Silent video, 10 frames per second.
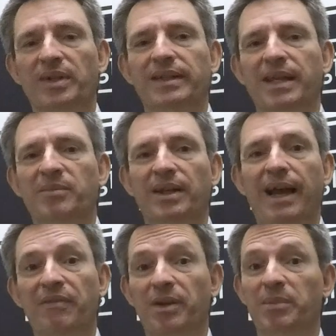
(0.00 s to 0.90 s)
name it
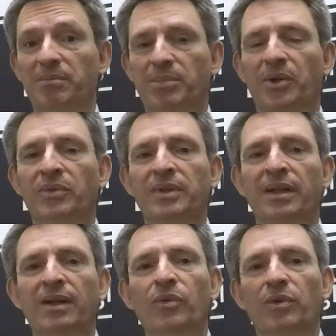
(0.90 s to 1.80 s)
Have I Been Pwned?
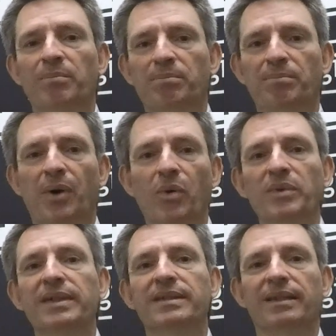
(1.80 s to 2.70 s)
Well,
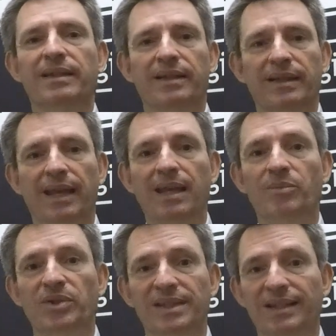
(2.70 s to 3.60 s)
pwned is like a
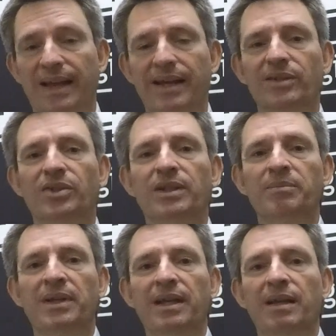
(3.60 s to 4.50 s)
gamer slang
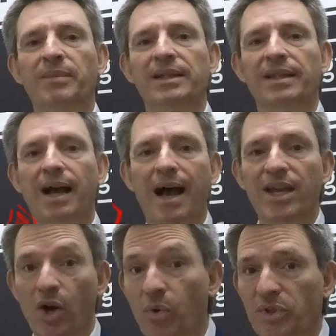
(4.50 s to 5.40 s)
term. It means I
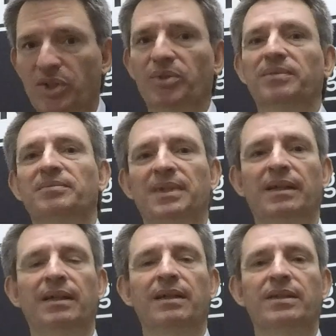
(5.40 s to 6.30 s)
own you.
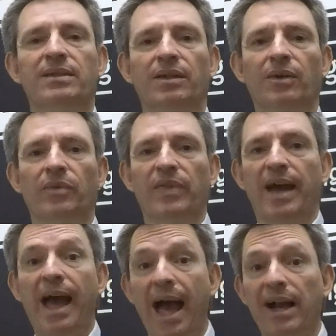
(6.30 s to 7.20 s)
So the
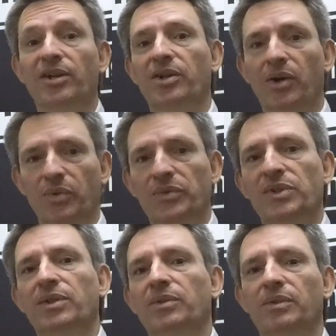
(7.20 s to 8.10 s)
hacker
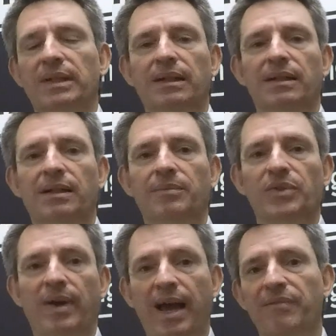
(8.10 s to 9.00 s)
owns you.
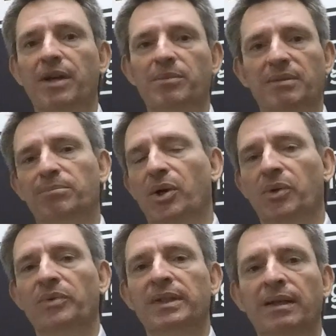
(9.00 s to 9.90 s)
So have I been pwned?